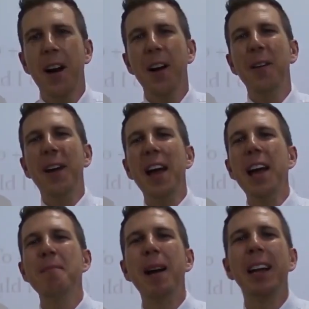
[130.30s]

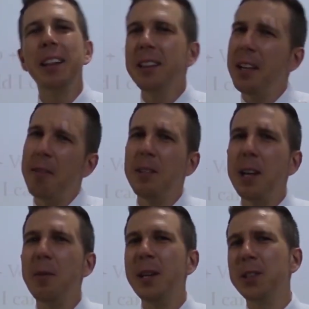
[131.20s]
Okay, my
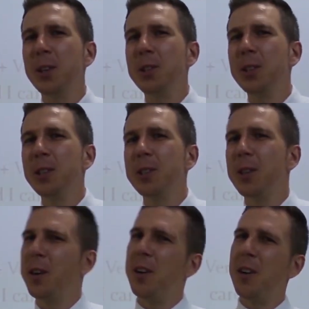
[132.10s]
lovely
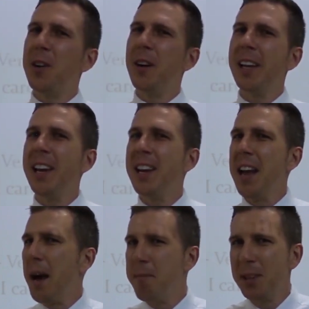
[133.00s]
researchers. Oh,
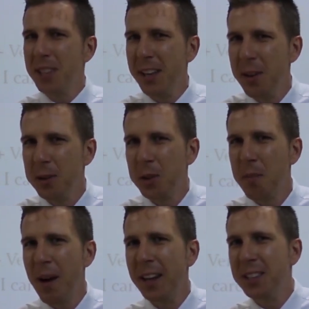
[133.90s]
again, I'm missing you so
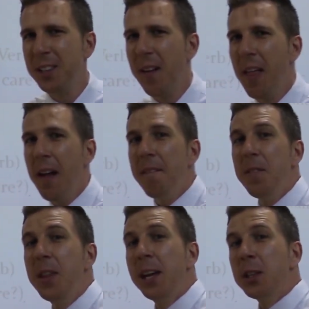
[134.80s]
much.
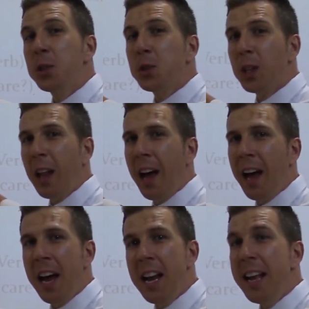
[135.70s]
This
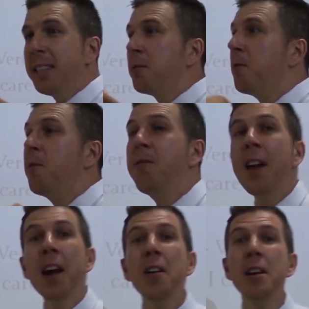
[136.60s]
slide is
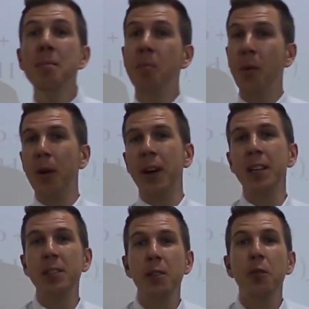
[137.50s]
very
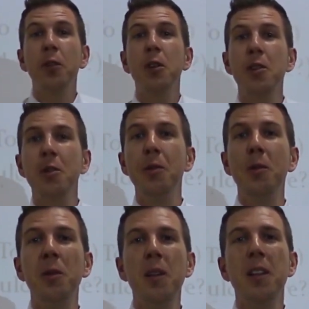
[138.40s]
important for
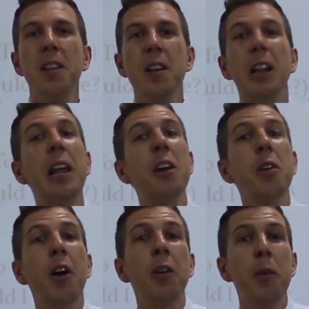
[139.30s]
you
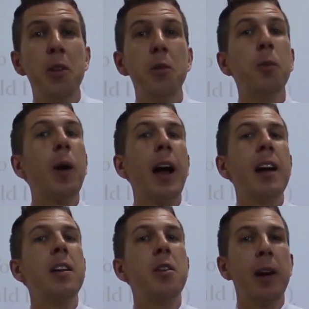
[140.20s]
later on when you write
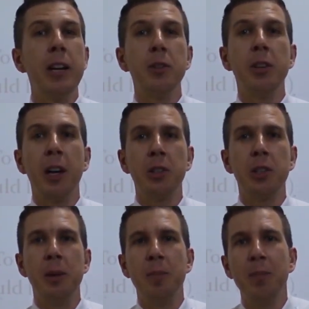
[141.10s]
your
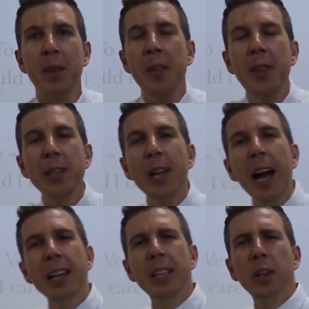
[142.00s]
introduction. This
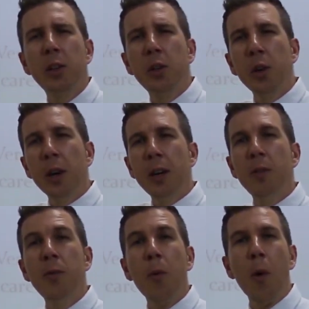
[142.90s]
has a
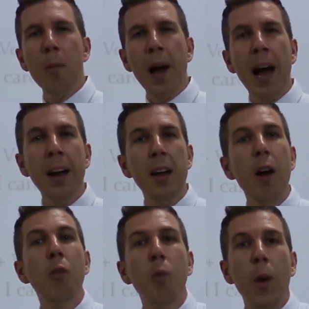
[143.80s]
good
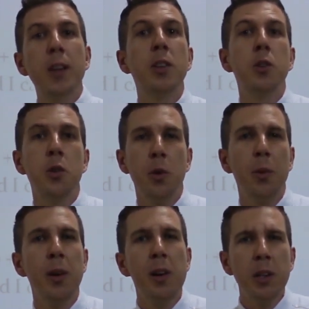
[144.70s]
format of what to do.
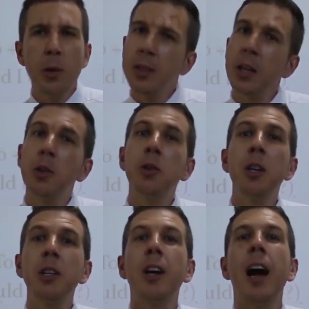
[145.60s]
So it's a
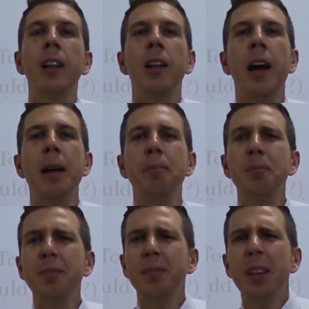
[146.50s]
good guideline.
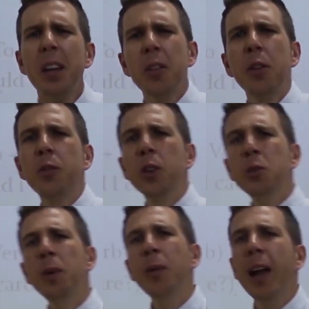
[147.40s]
The
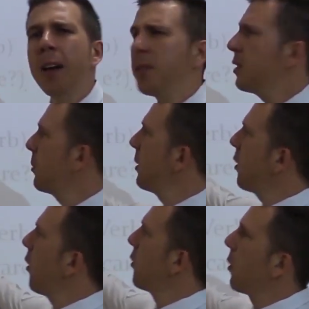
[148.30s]
first one we have is
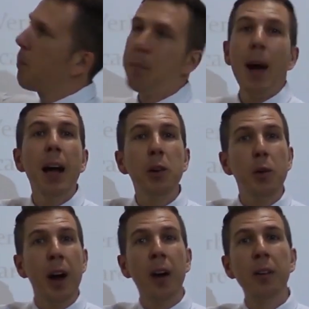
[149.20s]
something called your
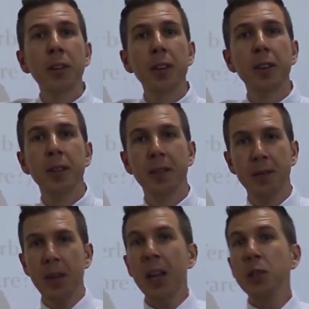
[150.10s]
background.
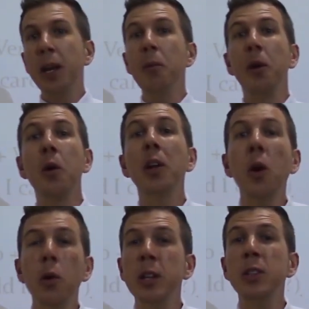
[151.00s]
So again, we're going
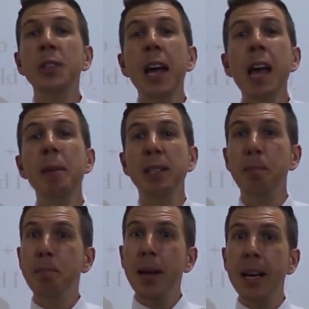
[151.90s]
to go the same as
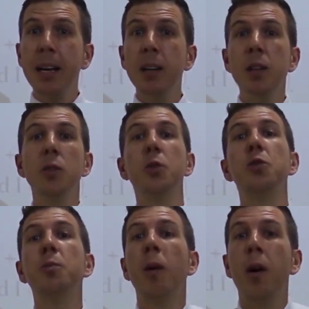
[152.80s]
big to
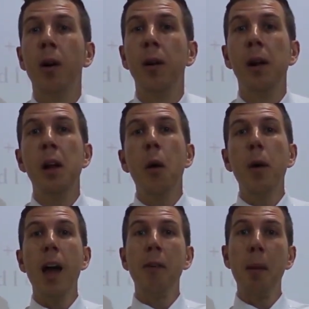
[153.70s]
small.
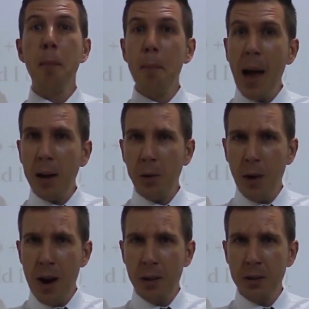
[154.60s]
We have our
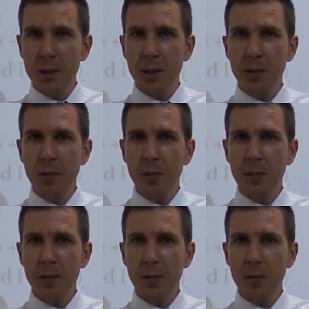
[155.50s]
background.